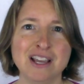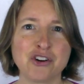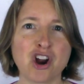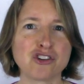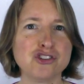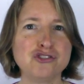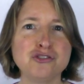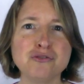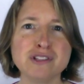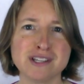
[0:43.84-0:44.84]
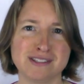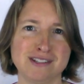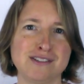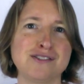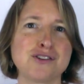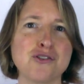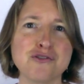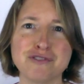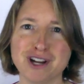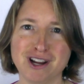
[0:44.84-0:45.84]
Our to-do list is
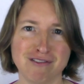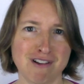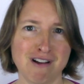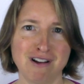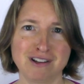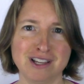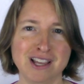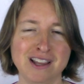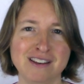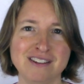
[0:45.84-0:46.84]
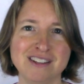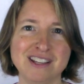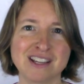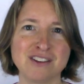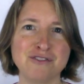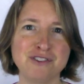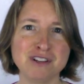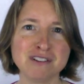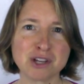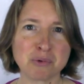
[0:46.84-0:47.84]
so very long, and it can
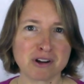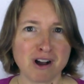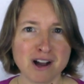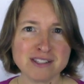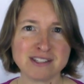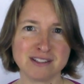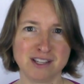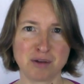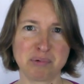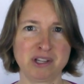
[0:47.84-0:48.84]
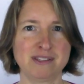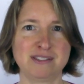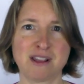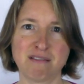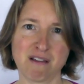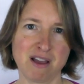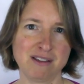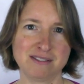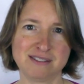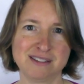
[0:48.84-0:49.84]
feel like we're constantly up against
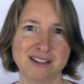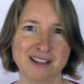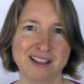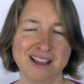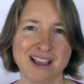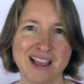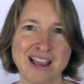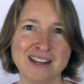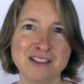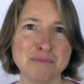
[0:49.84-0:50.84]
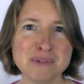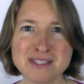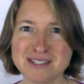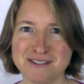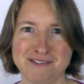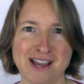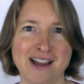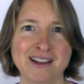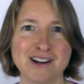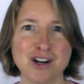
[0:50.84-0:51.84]
deadlines. And in the midst of
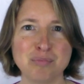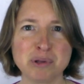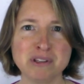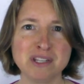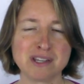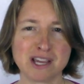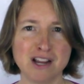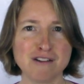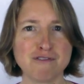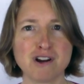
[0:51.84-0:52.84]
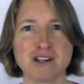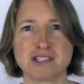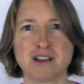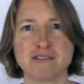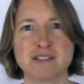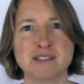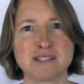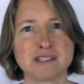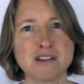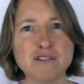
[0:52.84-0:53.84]
that, our ability to care for ourselves in
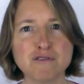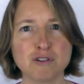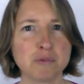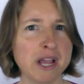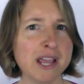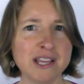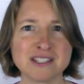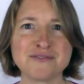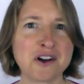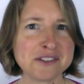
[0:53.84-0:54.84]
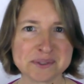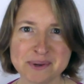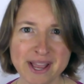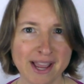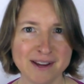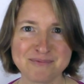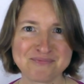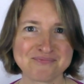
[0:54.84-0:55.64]
skillful ways falls away.